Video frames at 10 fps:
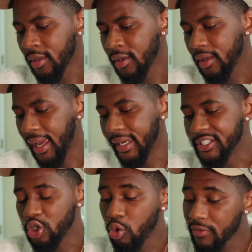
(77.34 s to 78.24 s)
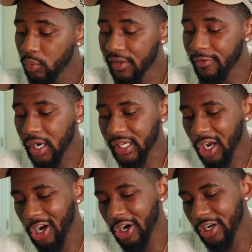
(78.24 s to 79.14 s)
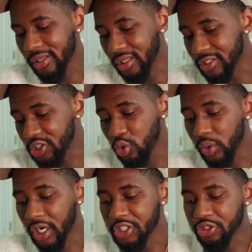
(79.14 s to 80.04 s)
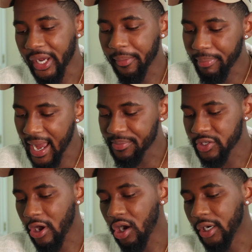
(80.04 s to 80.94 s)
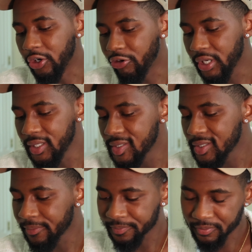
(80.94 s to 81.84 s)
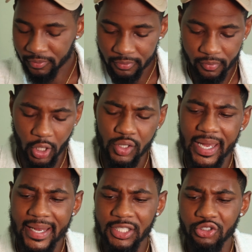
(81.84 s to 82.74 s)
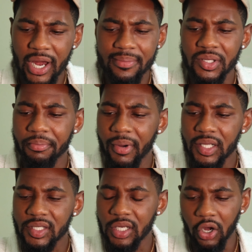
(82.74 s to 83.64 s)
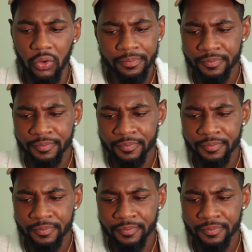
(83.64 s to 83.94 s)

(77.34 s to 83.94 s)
and 2 of them we've already heard. The 2 with Drake, Pop Star, and Grease. Those actually dropped some months ago.